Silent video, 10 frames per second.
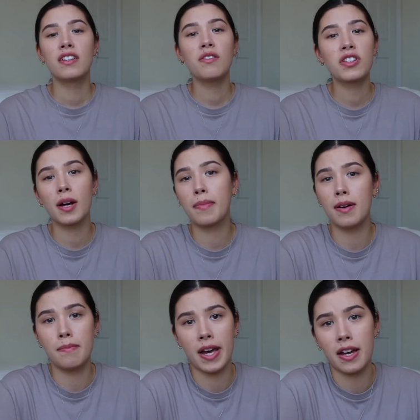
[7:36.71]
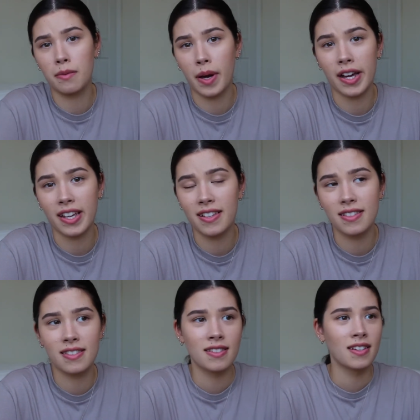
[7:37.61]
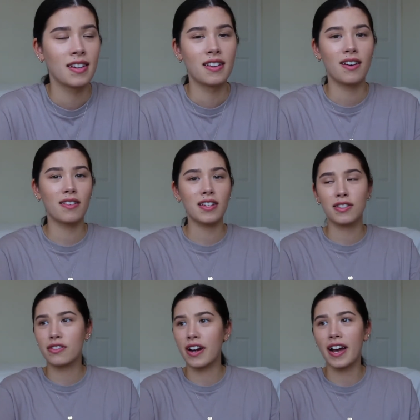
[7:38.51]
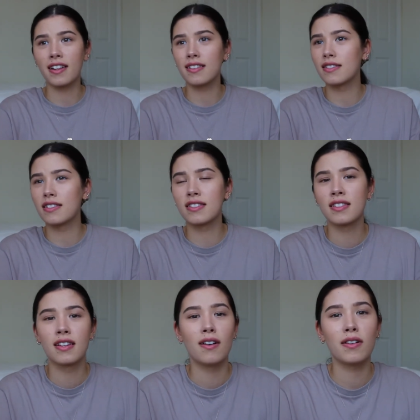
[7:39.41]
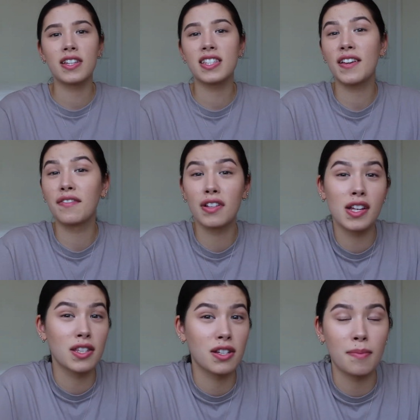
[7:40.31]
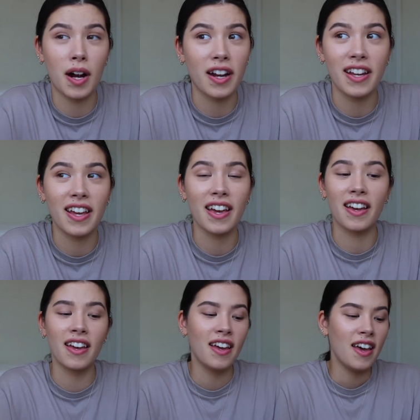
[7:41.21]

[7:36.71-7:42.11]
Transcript: Don't jump on bandwagons, all these trends, all these influencer marketing.